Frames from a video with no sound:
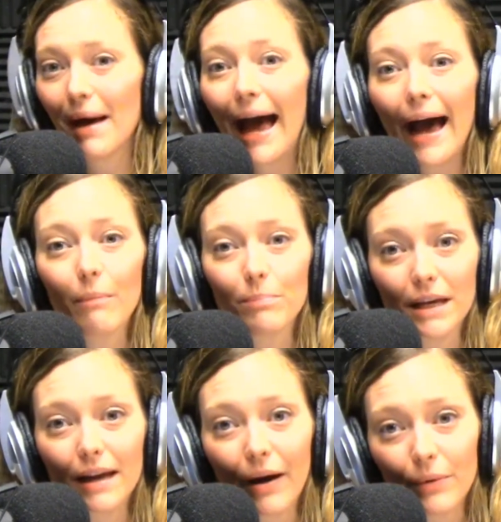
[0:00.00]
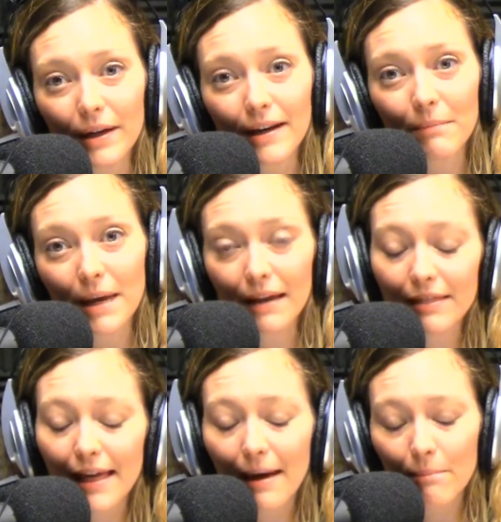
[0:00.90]
happy? How can I make
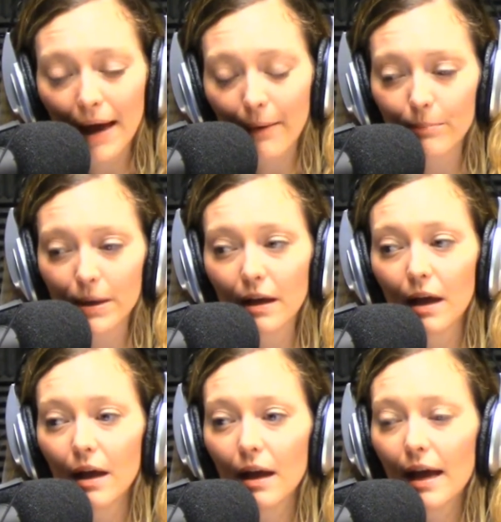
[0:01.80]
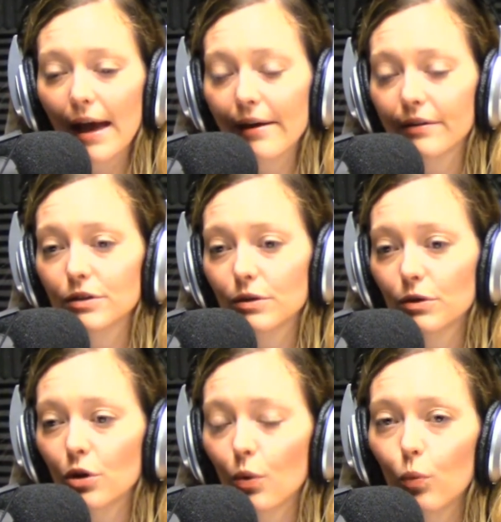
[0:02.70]
them happy? And,
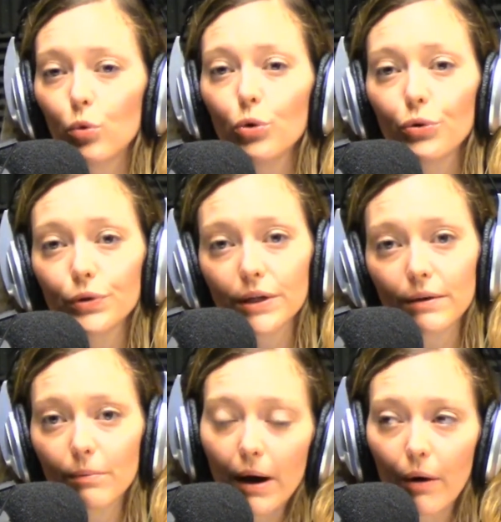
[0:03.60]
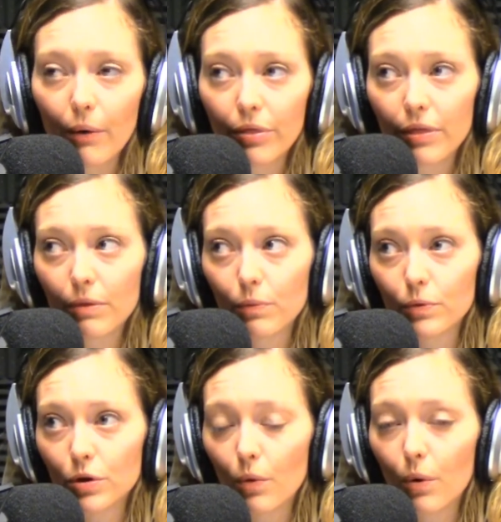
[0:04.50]
worry about,
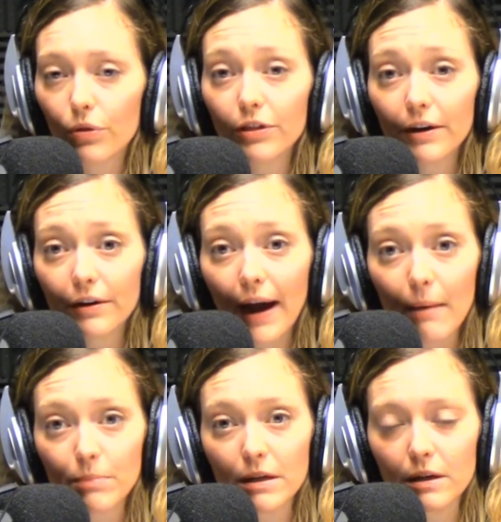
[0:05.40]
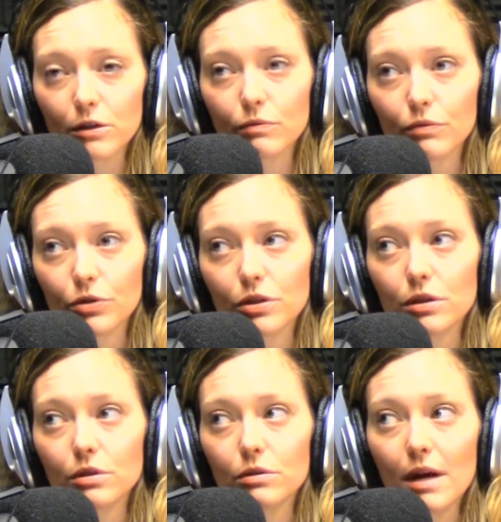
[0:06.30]
their happiness,
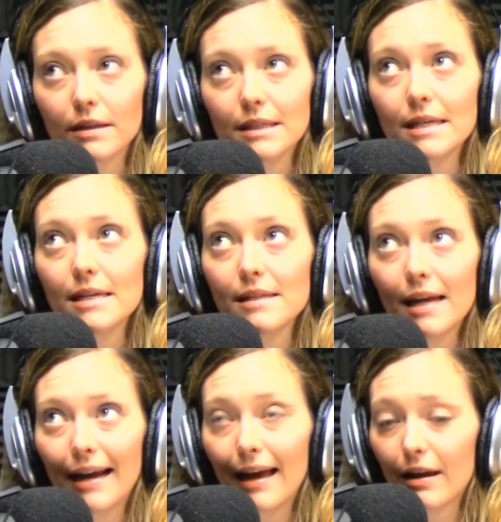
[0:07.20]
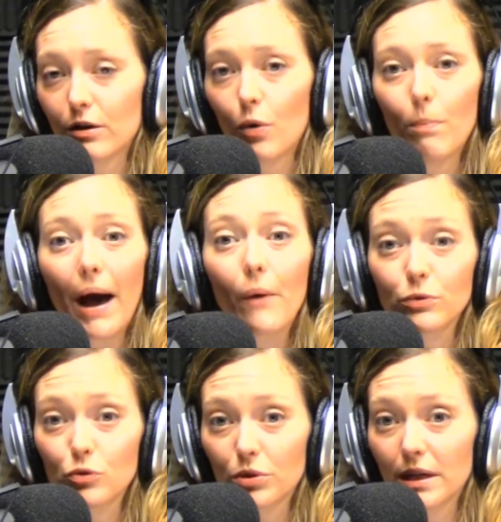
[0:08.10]
versus not seeing that I had no
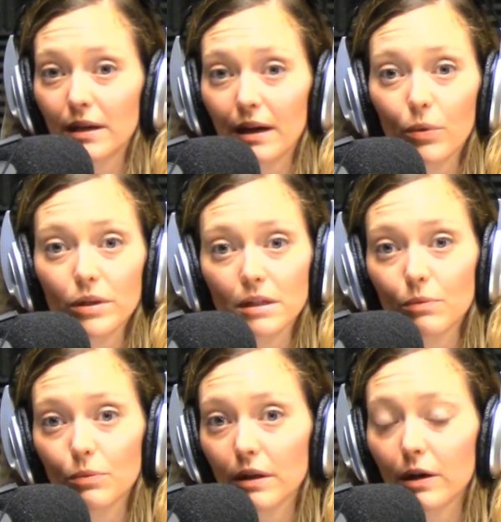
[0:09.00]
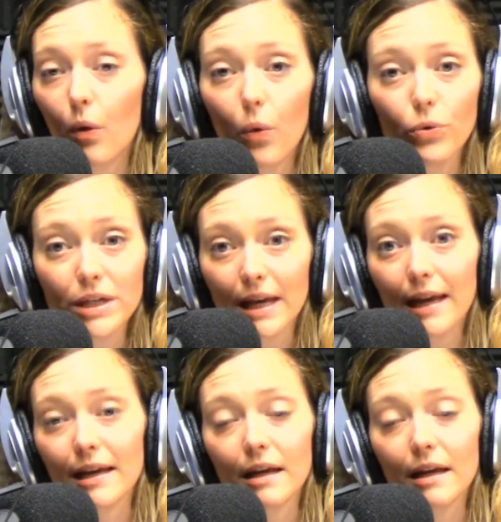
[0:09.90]
boundary, and I wasn't really holding any